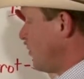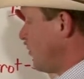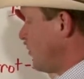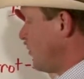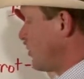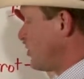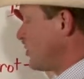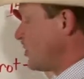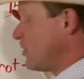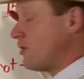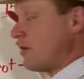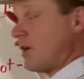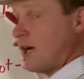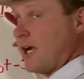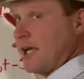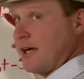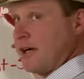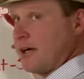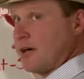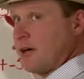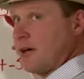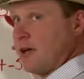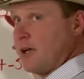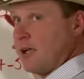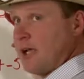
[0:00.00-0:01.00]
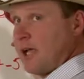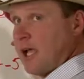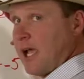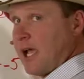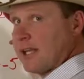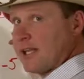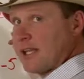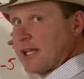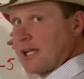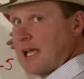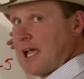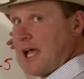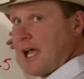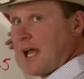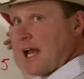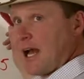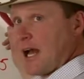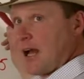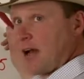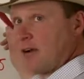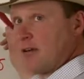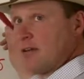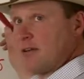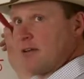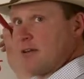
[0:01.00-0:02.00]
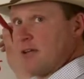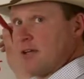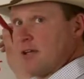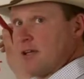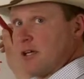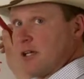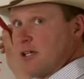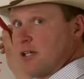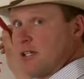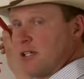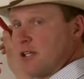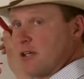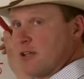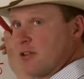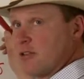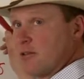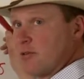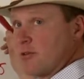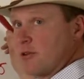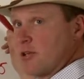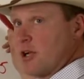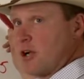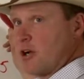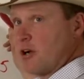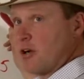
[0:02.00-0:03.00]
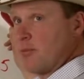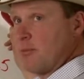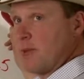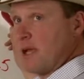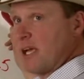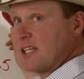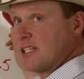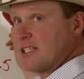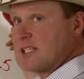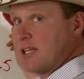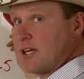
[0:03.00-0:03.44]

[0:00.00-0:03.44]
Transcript: horse and rider and the cattle until the dog makes